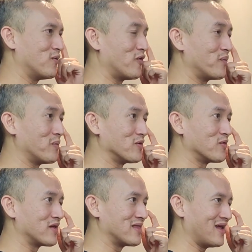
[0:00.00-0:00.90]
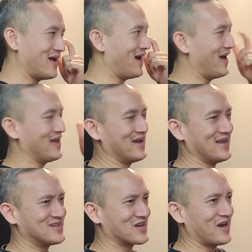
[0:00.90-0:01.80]
for people who think that
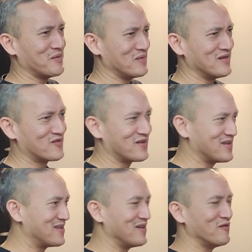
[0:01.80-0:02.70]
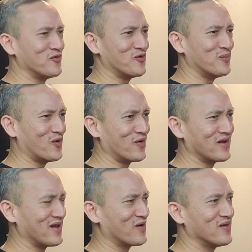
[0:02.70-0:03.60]
HR administrative,
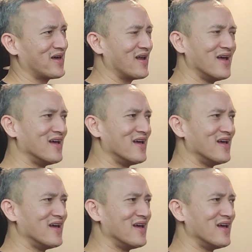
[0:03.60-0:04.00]
boring and all that.